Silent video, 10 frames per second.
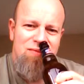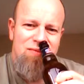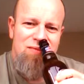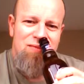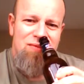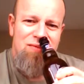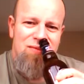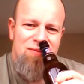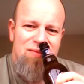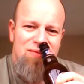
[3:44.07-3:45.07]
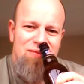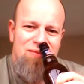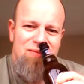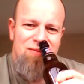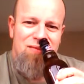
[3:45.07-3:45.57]

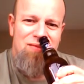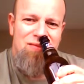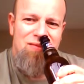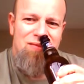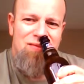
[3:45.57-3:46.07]
(no one is talking)